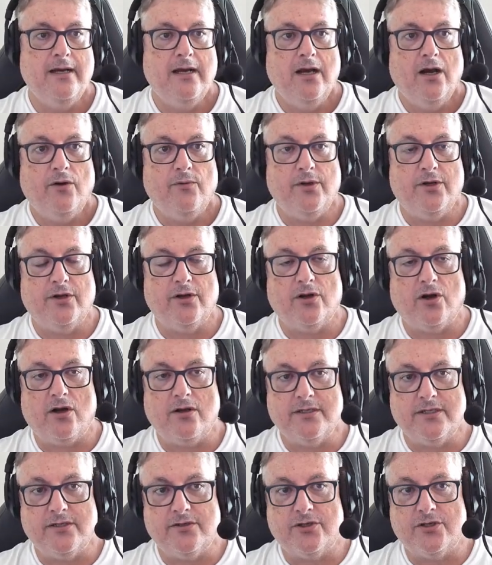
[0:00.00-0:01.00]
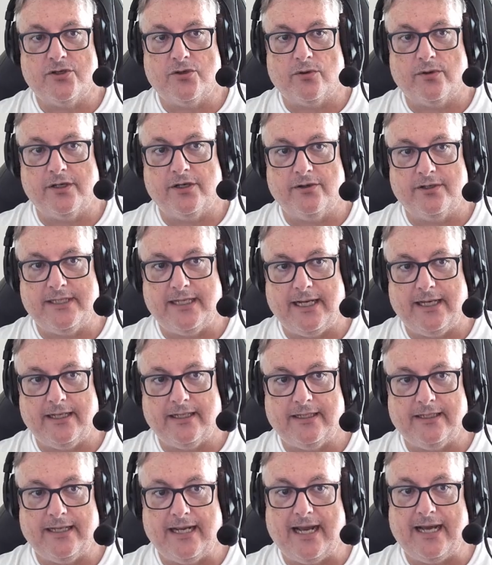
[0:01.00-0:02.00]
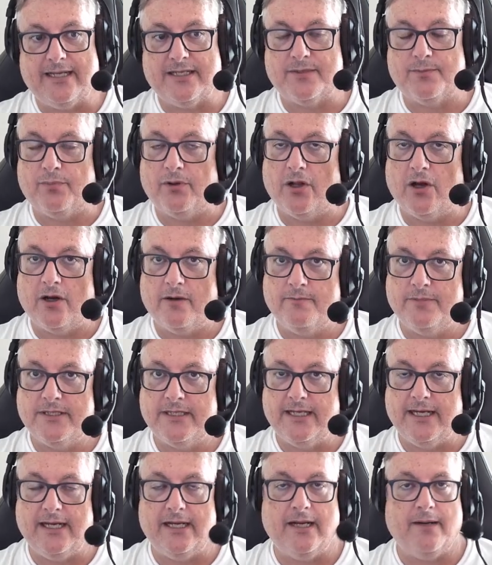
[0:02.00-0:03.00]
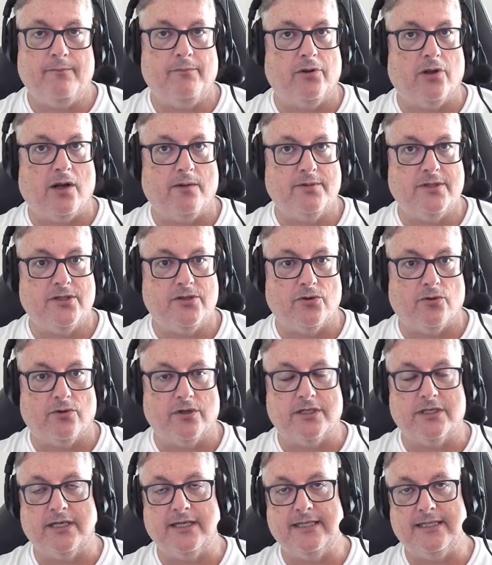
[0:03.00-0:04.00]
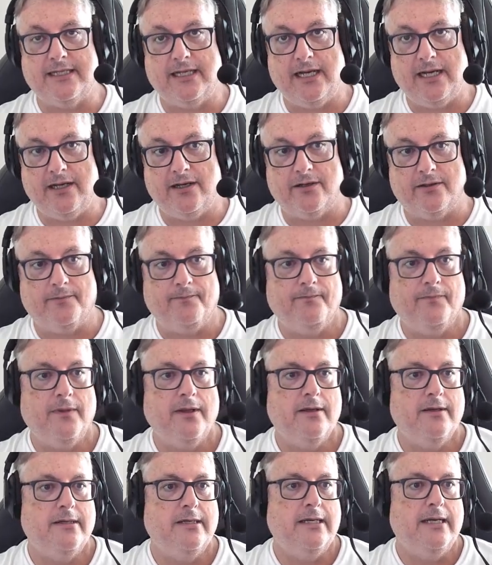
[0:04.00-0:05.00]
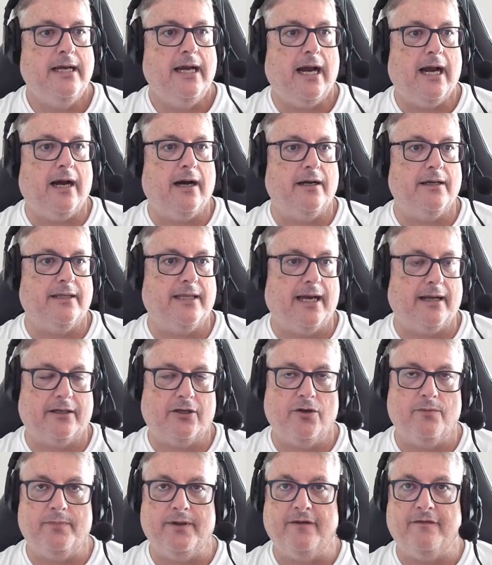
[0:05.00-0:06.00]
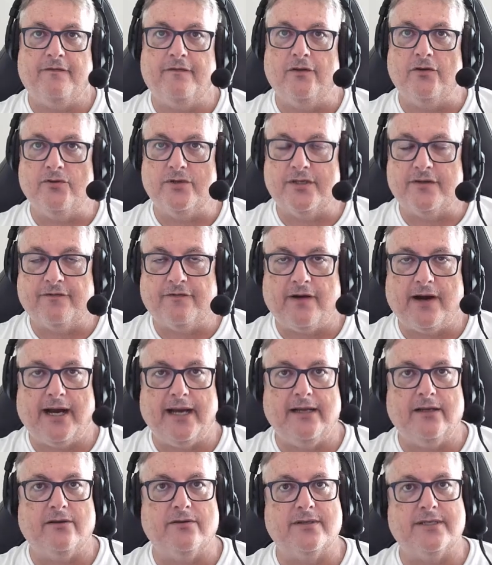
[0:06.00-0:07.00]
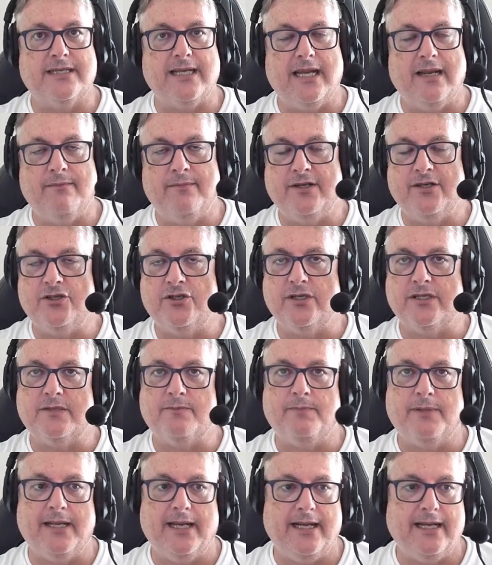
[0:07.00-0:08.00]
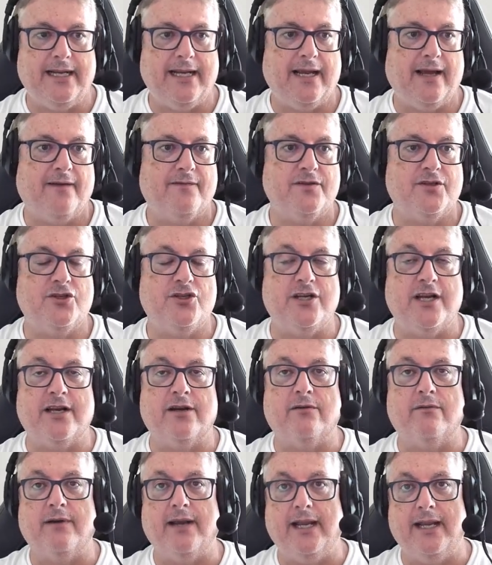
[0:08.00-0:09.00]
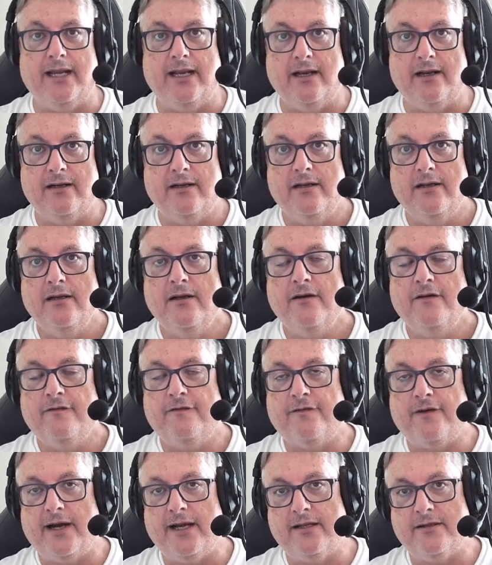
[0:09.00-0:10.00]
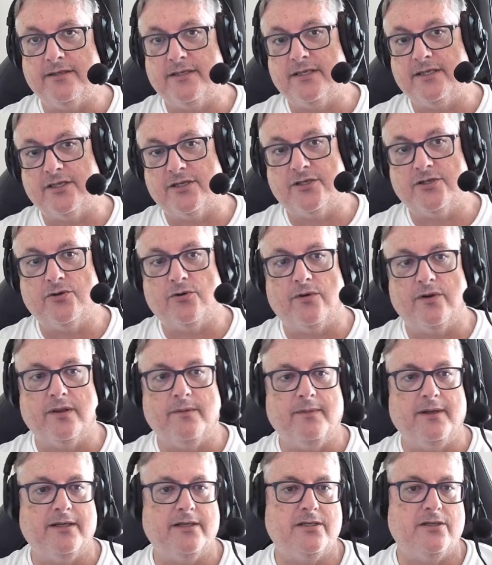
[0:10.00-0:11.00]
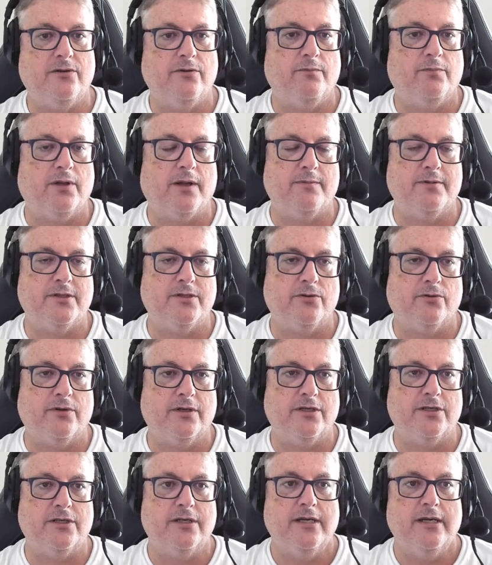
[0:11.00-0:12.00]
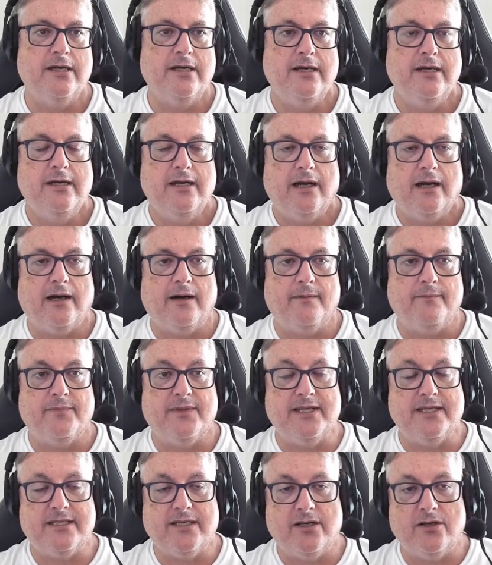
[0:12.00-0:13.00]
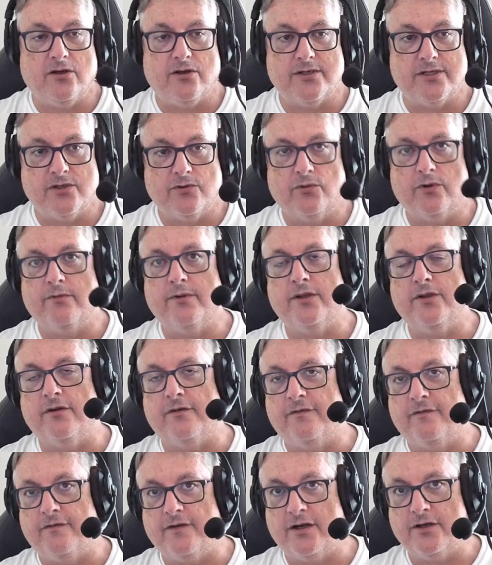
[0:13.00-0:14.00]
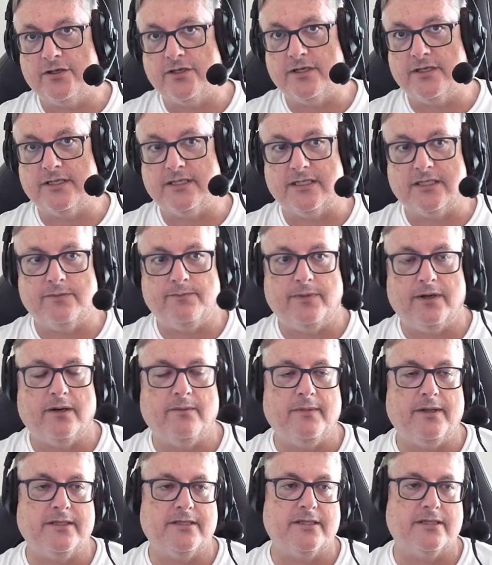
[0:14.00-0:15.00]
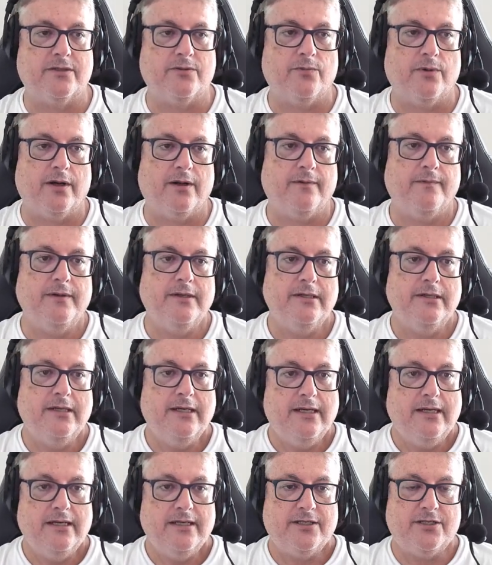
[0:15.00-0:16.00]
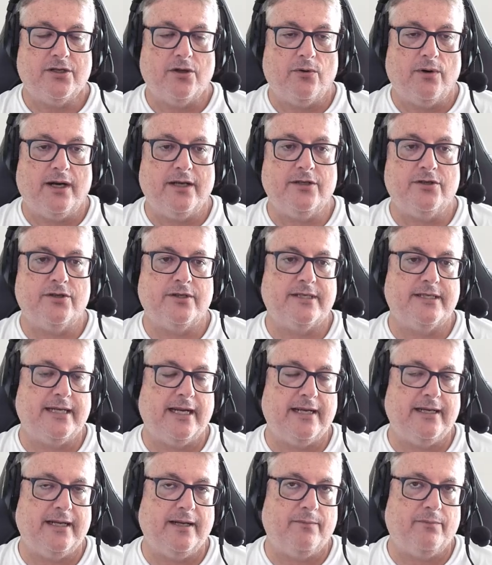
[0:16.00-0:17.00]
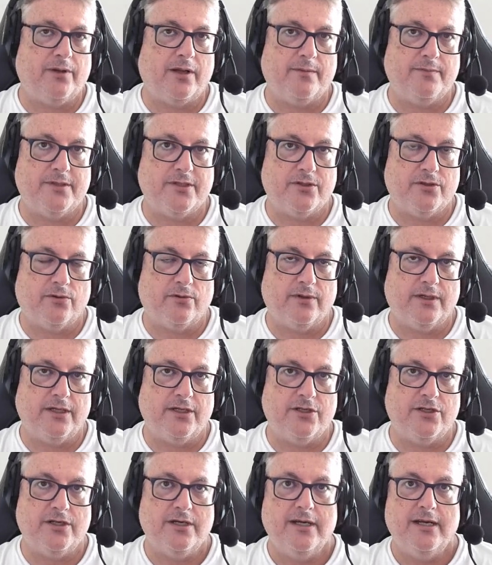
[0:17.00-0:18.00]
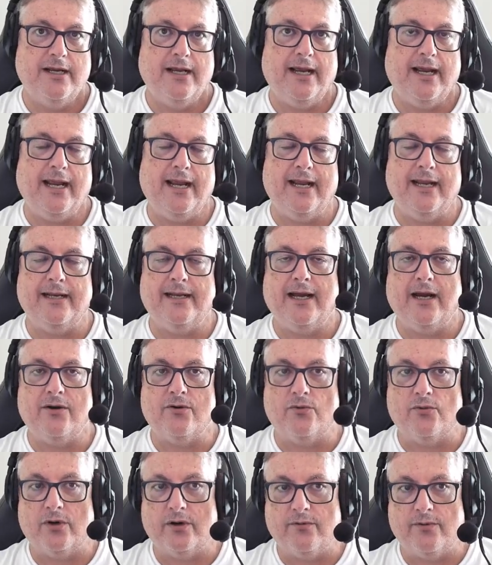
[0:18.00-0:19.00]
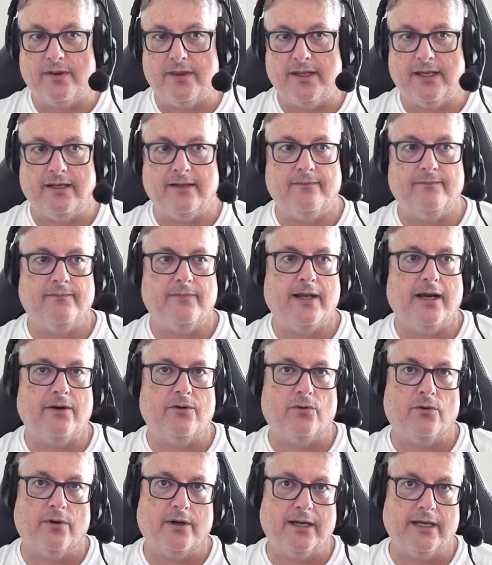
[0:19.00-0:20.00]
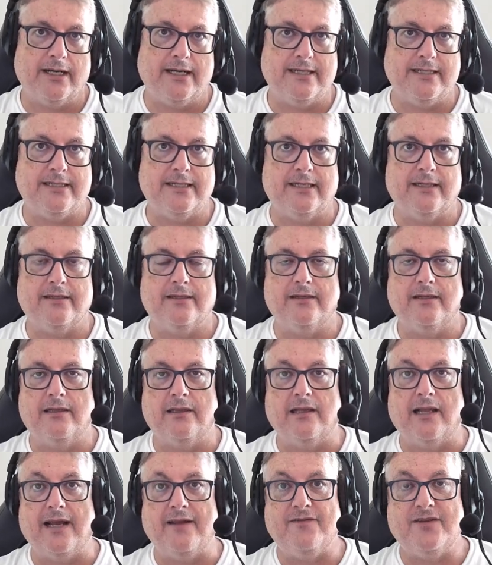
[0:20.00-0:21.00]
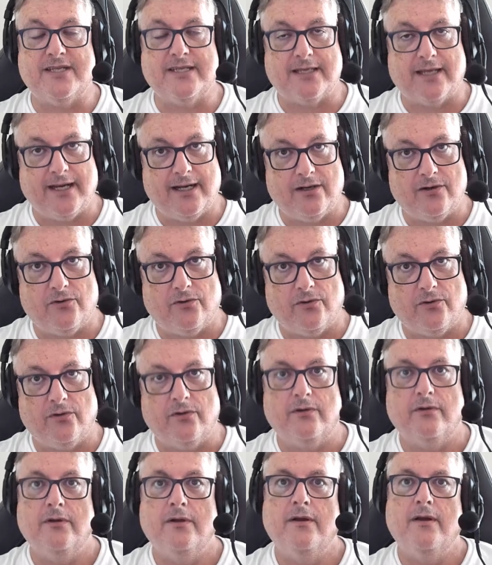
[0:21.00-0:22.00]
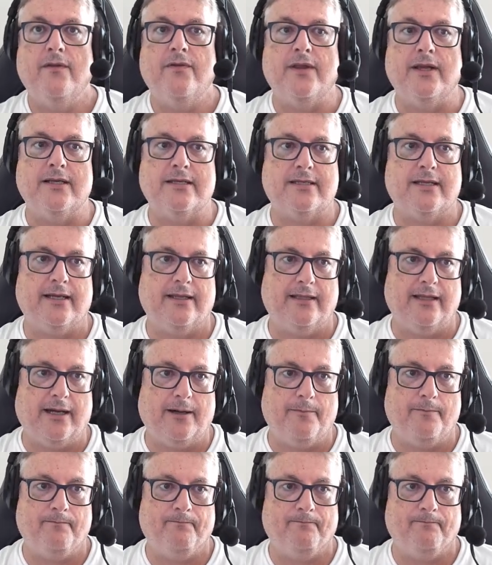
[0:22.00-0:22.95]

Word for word: You can also store your data as blobs in a blob storage container. Uh, that could be Flust files, images, PDFs, generating files to store them into blob storage. Um, this can also work with your functions experiments as well. So understanding blob storage and how to work with it, how to organize it, life cycle, things like that.